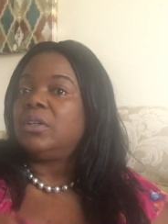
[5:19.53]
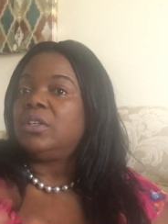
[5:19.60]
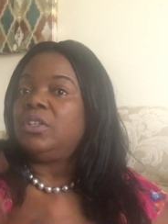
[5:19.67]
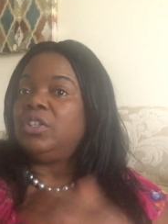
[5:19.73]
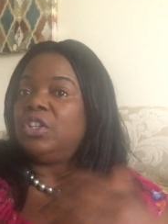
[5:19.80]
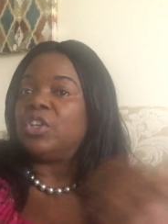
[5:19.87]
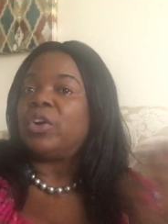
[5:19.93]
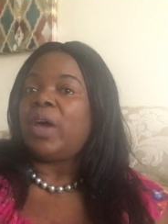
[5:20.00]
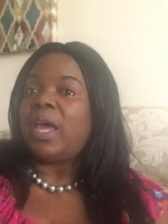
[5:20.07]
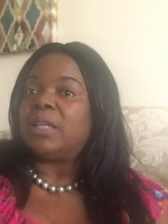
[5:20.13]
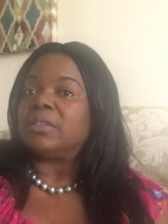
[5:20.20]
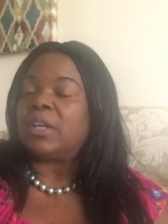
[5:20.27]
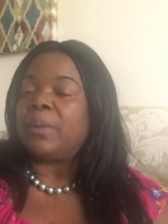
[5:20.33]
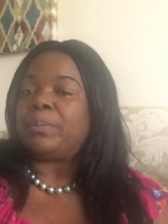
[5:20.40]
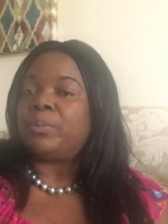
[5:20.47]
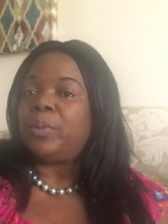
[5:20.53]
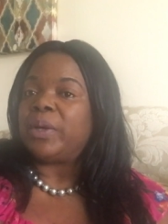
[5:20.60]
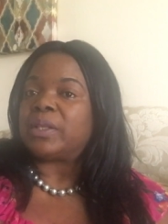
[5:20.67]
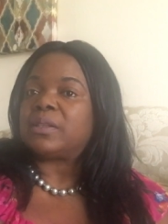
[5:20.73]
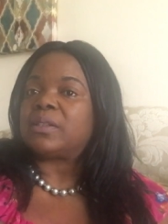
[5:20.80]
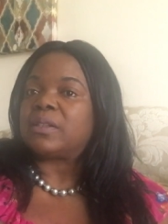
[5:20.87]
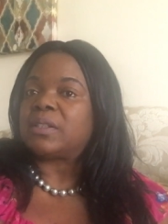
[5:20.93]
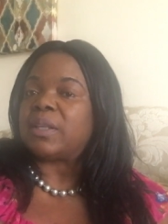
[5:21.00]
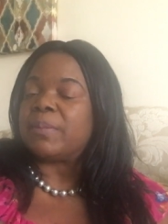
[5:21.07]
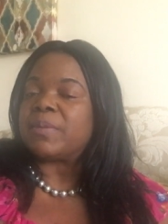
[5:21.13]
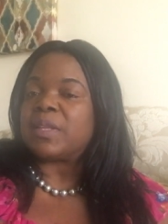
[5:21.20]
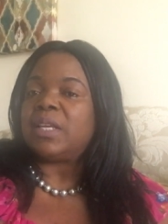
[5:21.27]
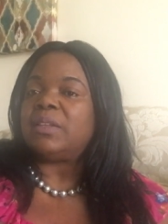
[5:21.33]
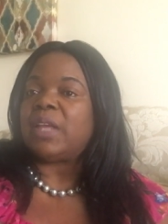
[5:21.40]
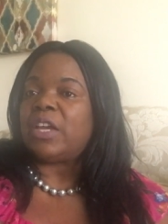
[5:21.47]
you know, end up with
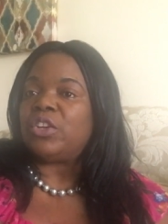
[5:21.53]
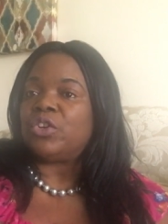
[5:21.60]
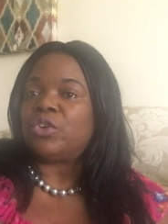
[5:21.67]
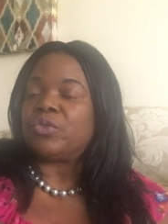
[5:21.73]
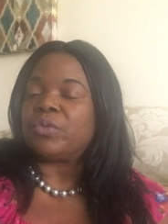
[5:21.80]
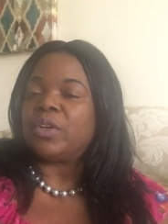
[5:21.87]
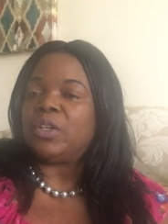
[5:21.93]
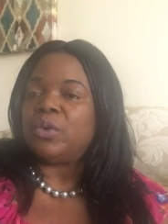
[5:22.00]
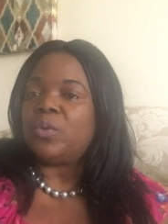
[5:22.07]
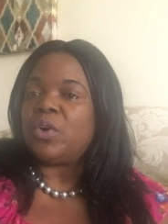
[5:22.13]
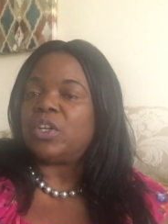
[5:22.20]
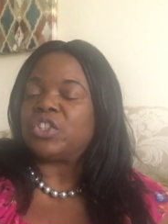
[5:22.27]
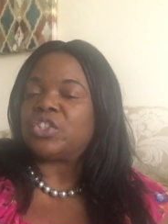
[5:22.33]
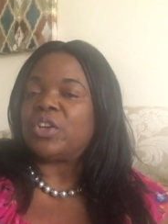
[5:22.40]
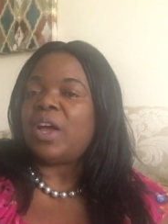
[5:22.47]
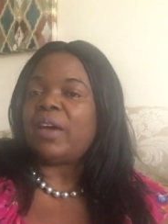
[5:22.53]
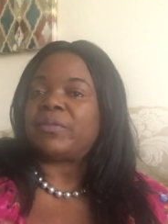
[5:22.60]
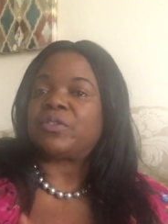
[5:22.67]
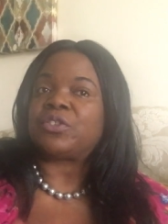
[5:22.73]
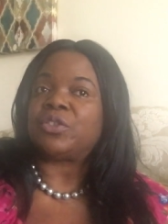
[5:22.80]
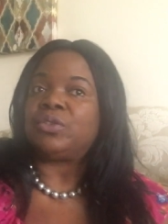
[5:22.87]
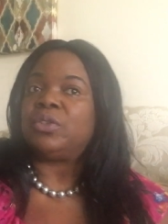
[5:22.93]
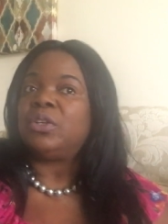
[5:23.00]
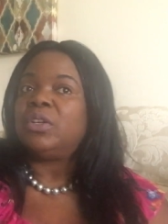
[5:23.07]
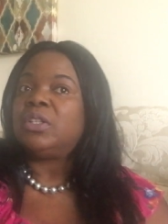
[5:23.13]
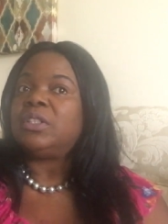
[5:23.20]
something that you don't really want to have to